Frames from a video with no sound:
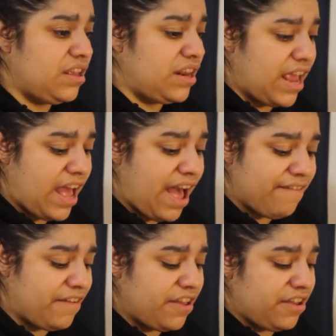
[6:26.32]
they
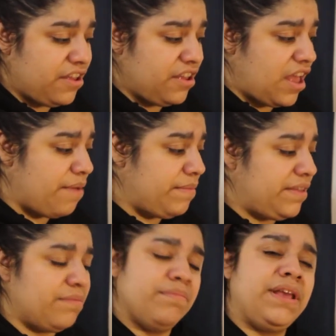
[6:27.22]
have a
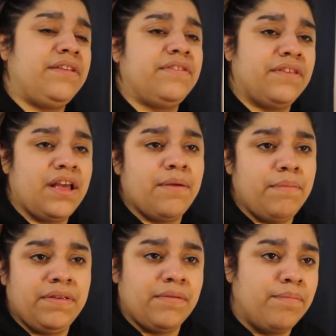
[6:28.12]
missing piece, a
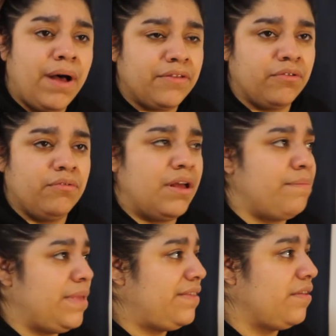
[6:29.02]
missing puzzle. A
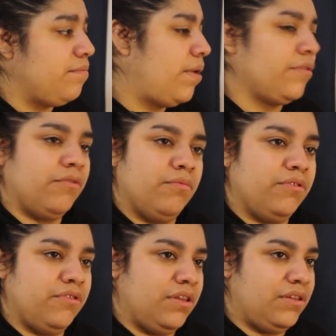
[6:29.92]
missing puzzle
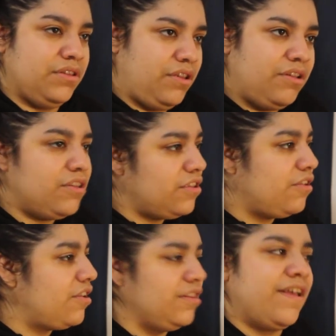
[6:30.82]
was
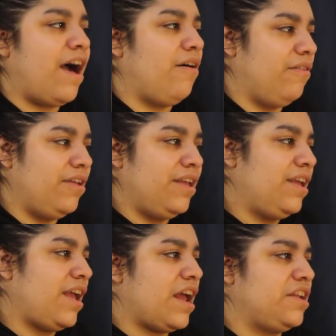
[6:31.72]
you can tell.
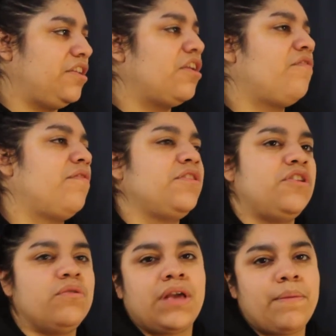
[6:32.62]
And you know, for
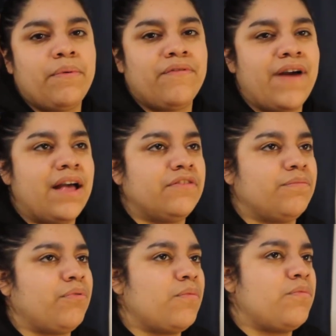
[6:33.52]
new K-pop fans,
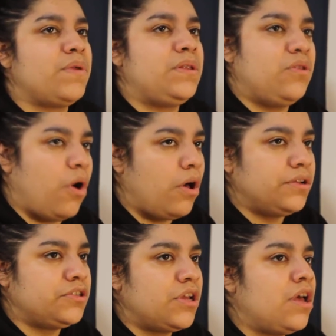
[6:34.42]
probably
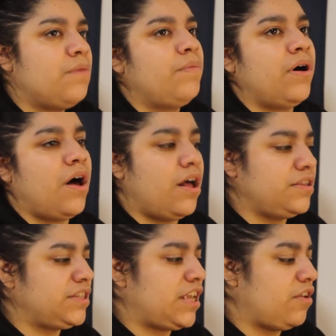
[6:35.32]
not, but
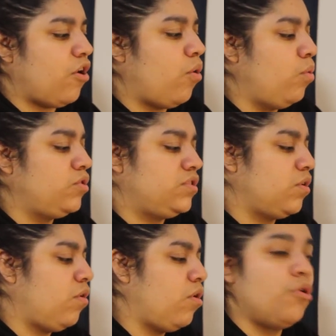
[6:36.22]
us old
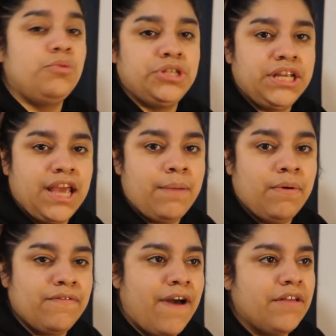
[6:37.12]
OG
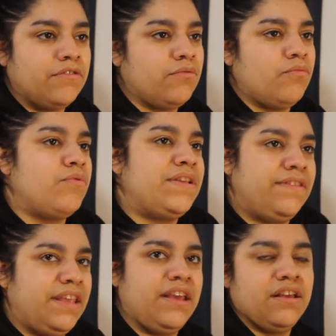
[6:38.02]
K-pop fans, we
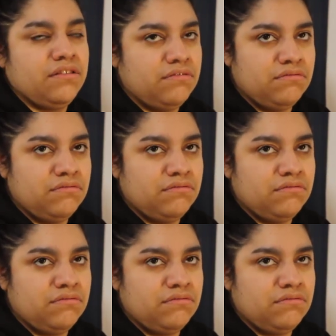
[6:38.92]
see it.